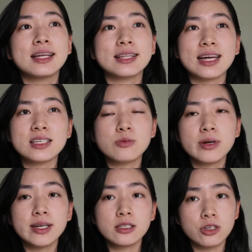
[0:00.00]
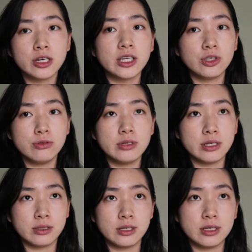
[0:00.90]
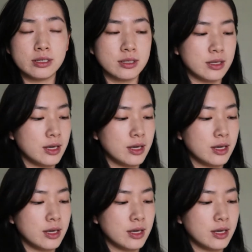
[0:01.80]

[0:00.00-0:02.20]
That is when I started using these.